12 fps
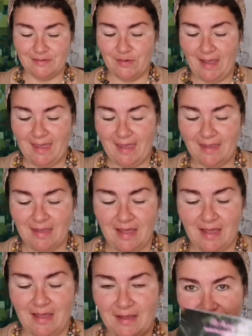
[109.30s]
So hey,
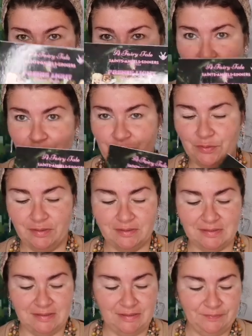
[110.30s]
we're
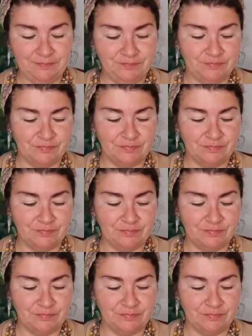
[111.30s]
doing the